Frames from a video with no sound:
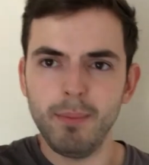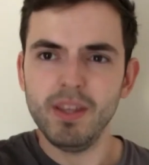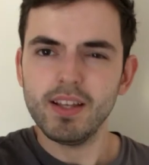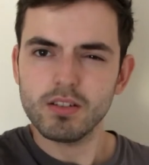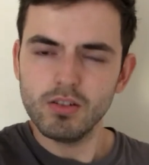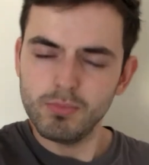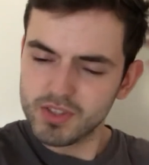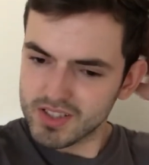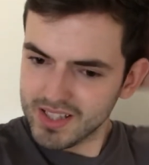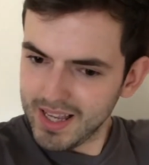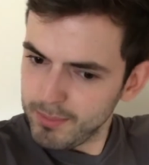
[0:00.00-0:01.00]
I mean, that Super
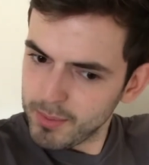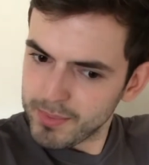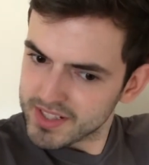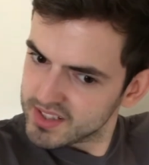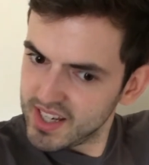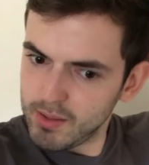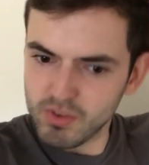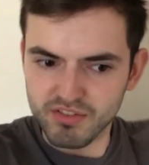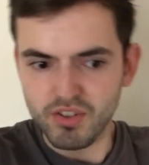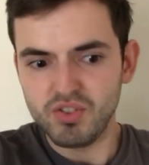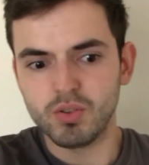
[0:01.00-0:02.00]
Slimy mixtape with
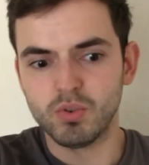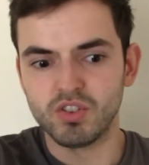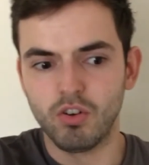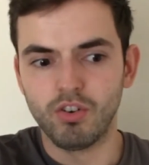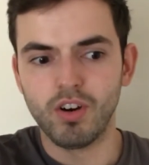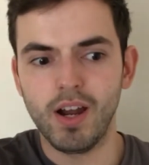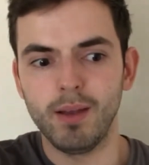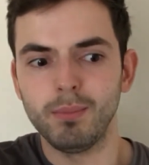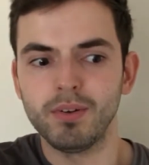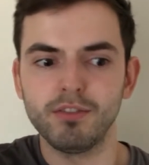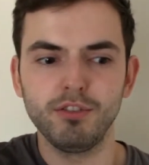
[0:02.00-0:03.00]
Future was
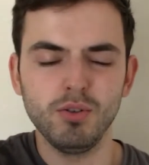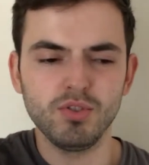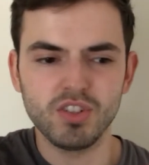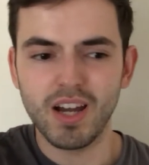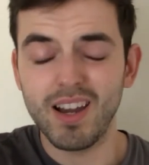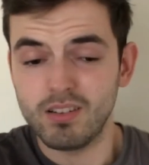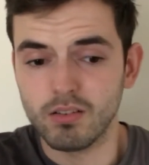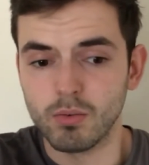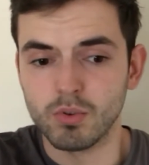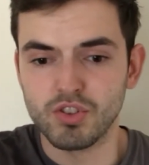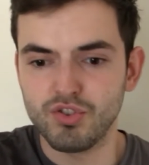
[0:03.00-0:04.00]
alright, but Future I
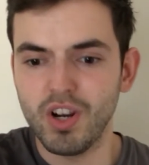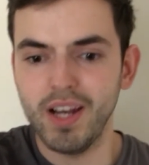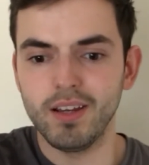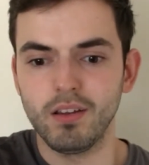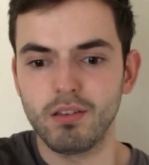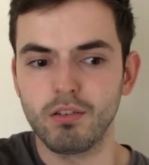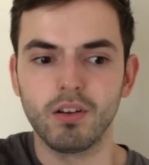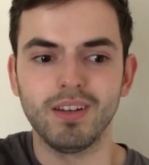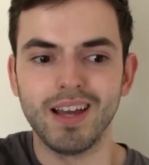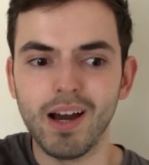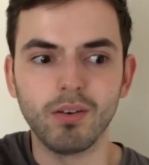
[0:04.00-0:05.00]
thought was dragging Thugger
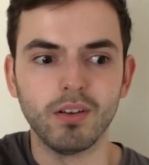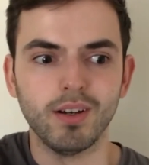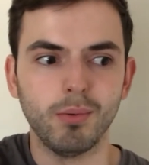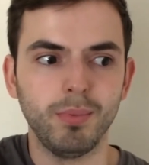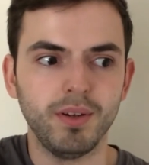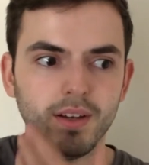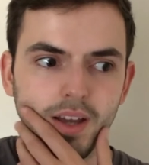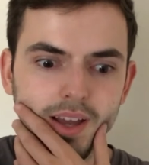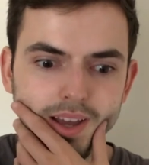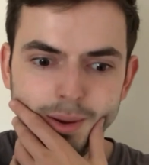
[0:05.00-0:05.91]
down a little bit,